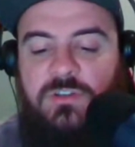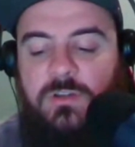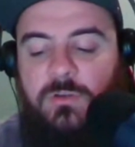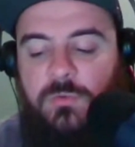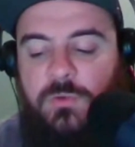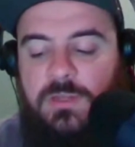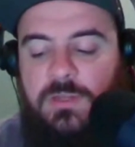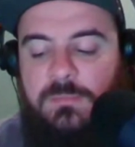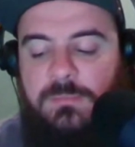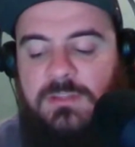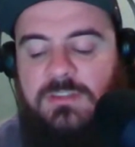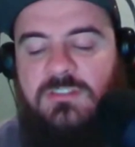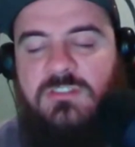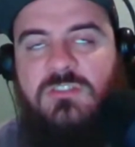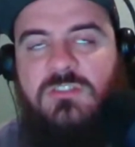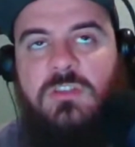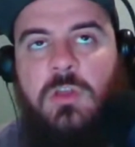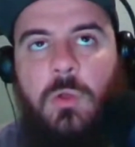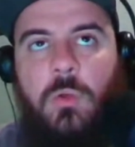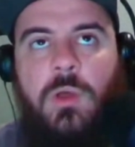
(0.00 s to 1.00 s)
are going to be
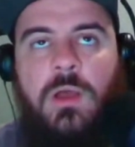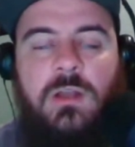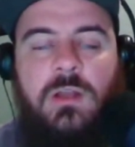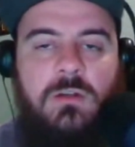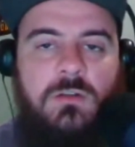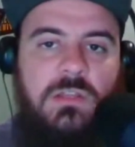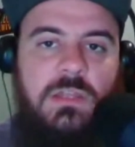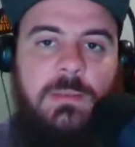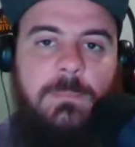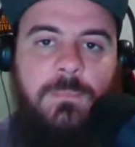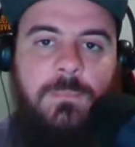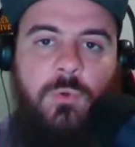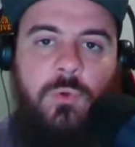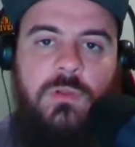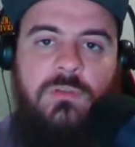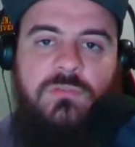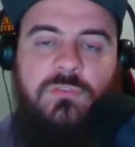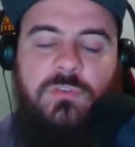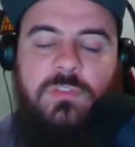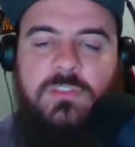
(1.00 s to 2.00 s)
so utterly
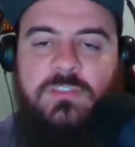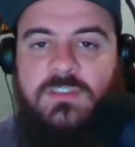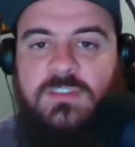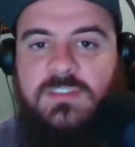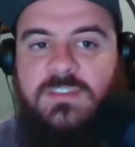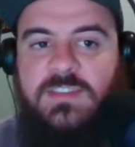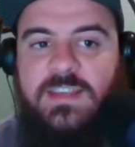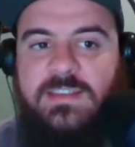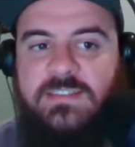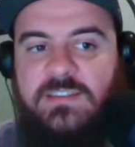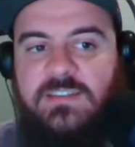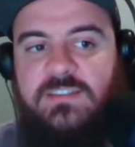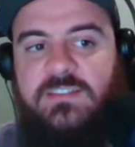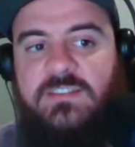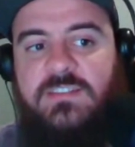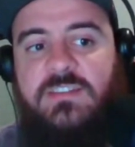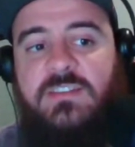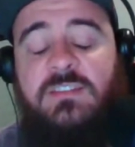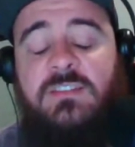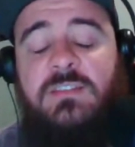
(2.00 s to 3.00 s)
important for the success of
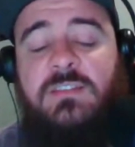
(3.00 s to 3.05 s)
the